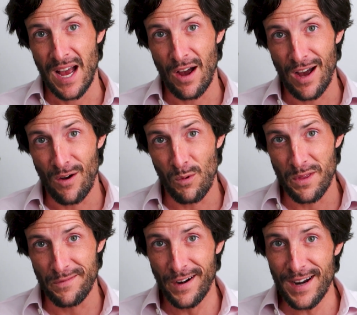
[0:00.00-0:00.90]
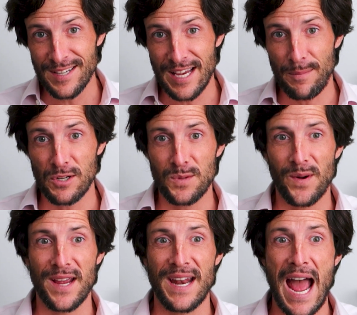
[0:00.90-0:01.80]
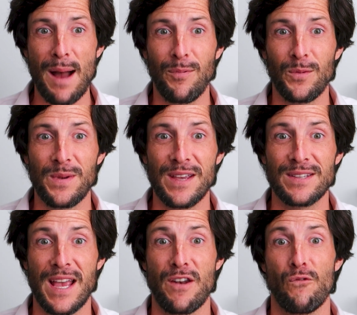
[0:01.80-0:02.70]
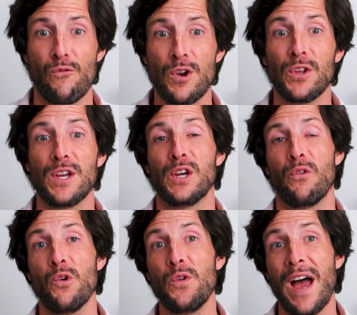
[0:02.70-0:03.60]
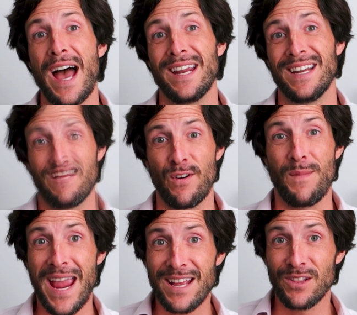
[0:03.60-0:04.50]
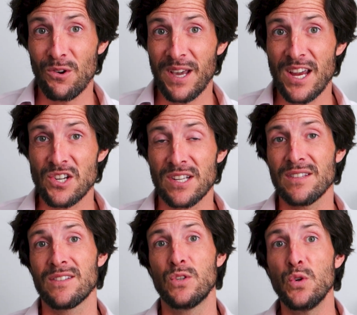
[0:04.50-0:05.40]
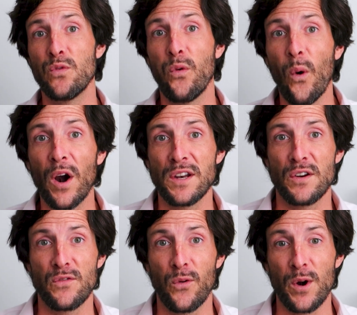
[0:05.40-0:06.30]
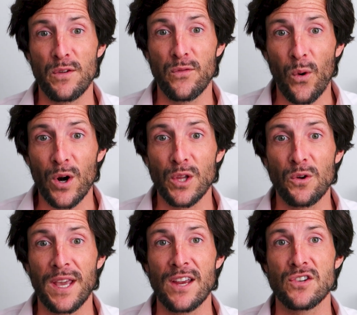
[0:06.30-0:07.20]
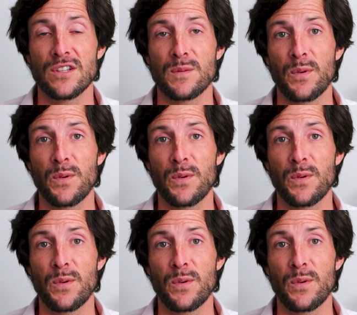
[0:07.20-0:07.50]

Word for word: uh, with a very established brand, Applebee's, and really grew that from eight locations to 444 locations,